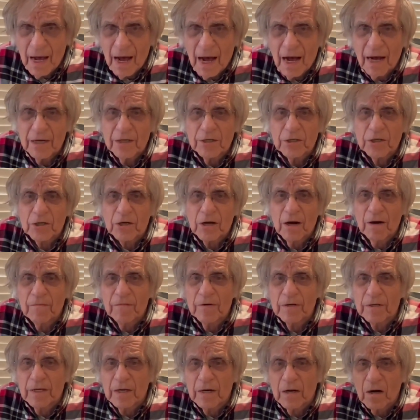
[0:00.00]
I
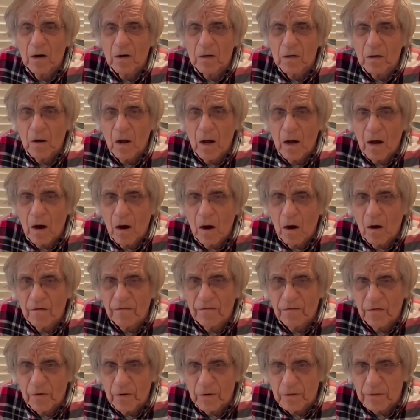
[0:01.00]
discovered that our law
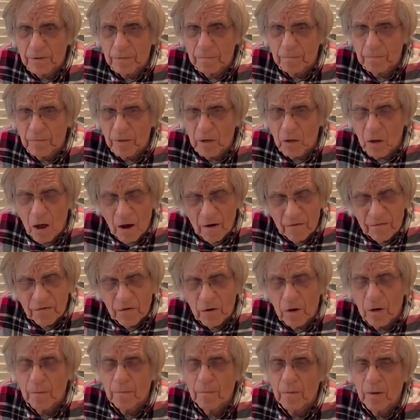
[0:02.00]

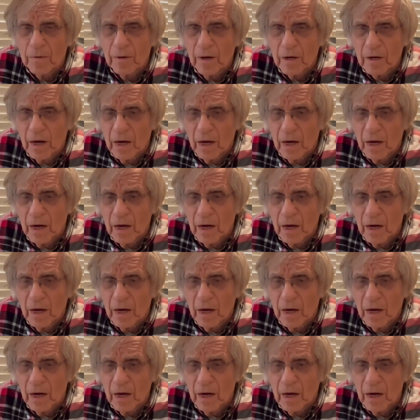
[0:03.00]
firm,